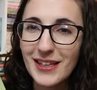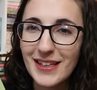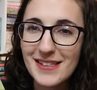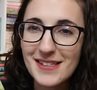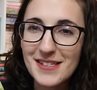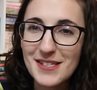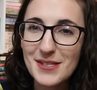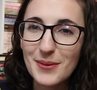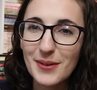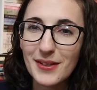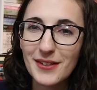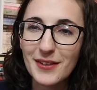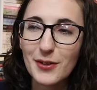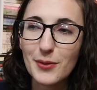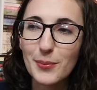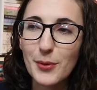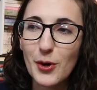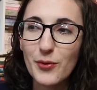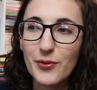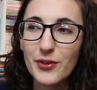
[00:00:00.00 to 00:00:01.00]
listened to it a
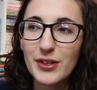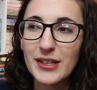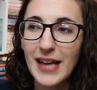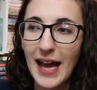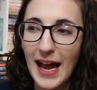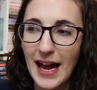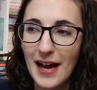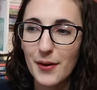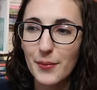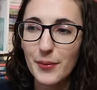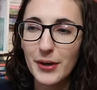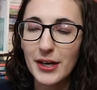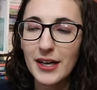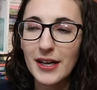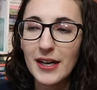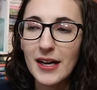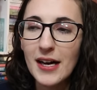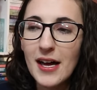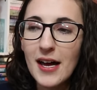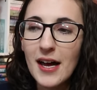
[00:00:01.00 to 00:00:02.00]
little over an
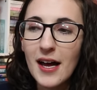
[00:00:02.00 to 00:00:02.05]
hour